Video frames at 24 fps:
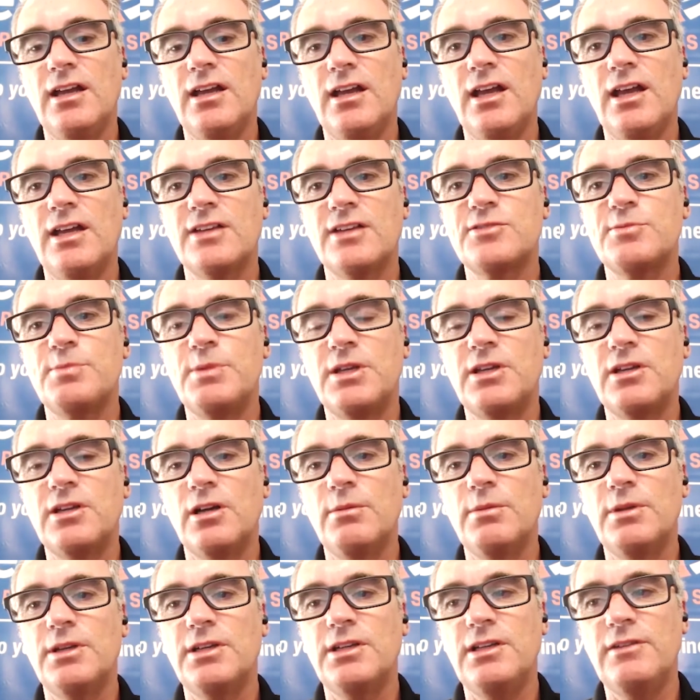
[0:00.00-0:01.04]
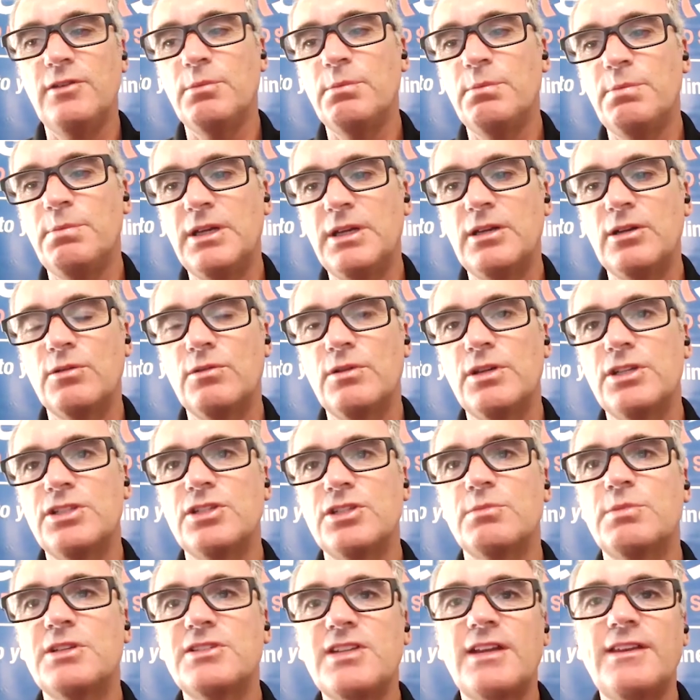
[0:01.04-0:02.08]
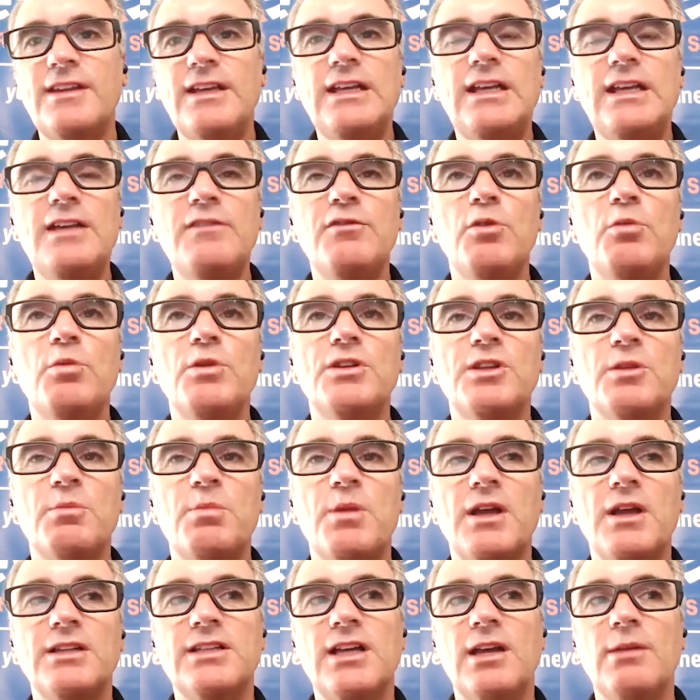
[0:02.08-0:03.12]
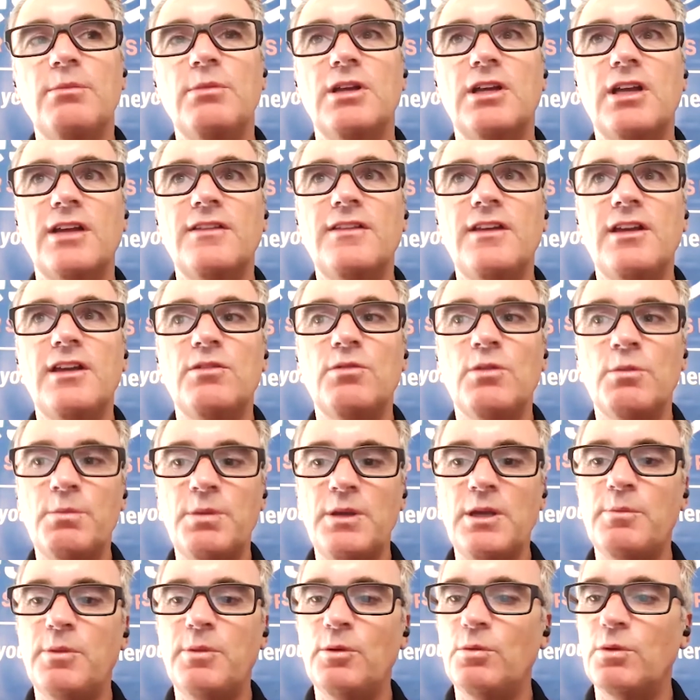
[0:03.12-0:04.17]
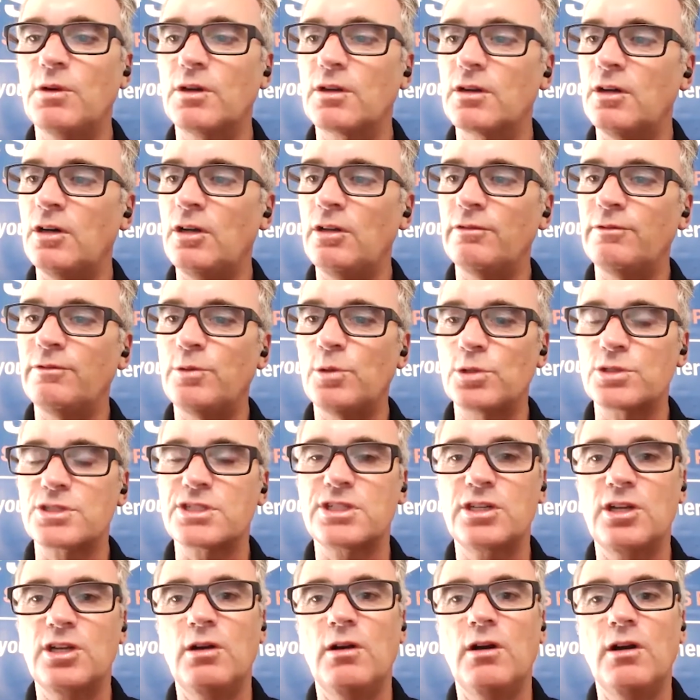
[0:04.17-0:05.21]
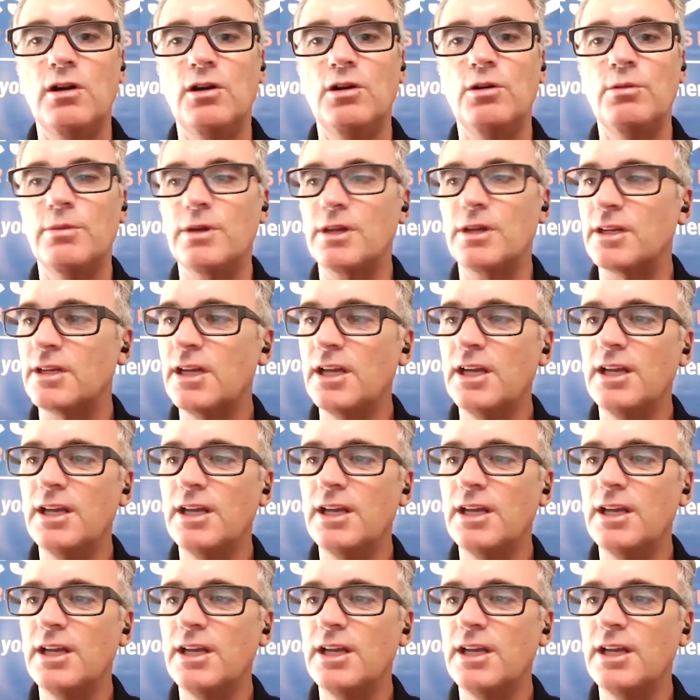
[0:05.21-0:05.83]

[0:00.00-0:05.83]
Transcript: has become an even bigger issue because i think even with the pandemic i think when people were all forced to go home and